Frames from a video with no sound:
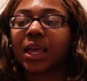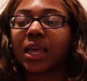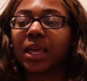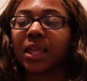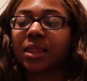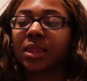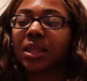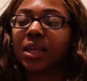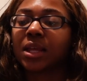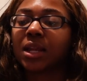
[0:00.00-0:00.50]

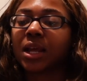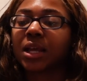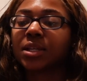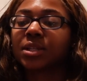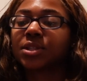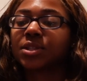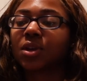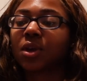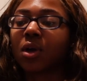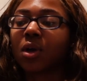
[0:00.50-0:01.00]
and then I
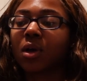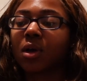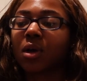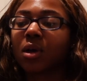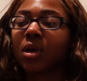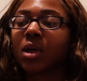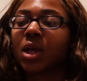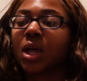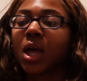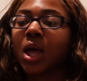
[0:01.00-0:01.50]
saw
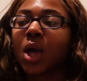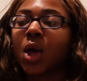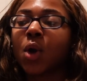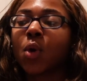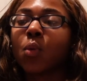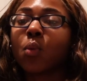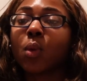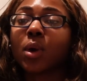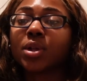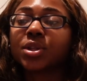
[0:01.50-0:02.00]

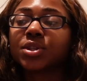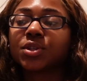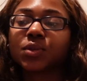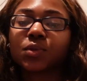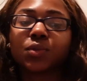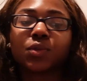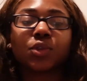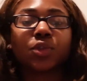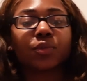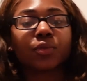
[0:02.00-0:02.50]
one two
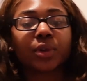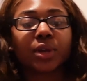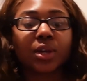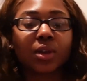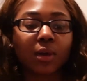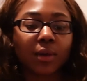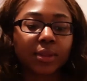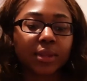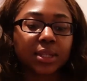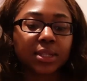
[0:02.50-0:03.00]
three
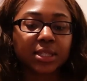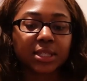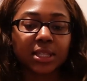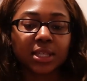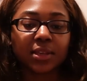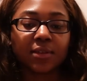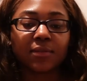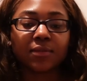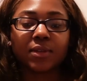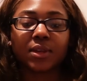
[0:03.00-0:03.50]
on the
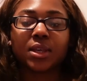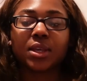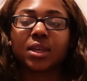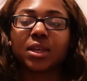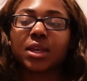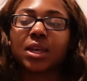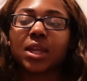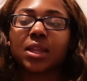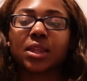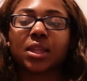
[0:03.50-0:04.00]
T
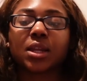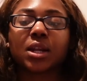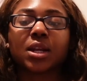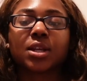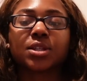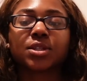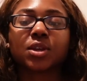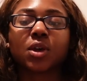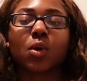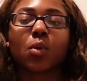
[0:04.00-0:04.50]
V, and then I
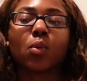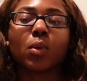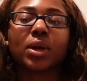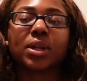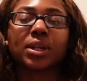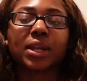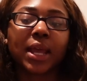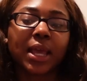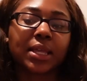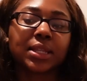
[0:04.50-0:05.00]
saw
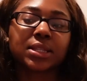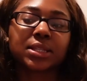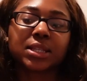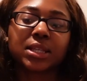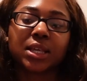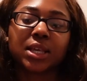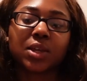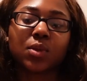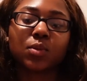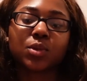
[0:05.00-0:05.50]
one
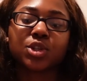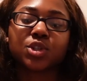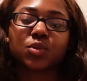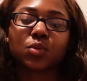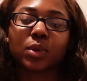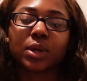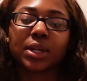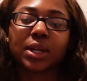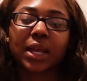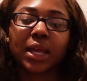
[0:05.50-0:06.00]
nineteen, which
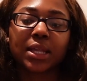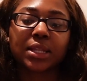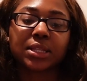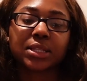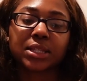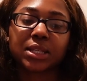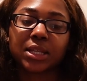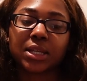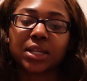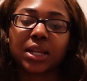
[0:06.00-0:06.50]
one
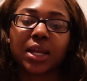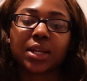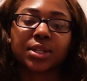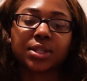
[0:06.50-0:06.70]
nineteen I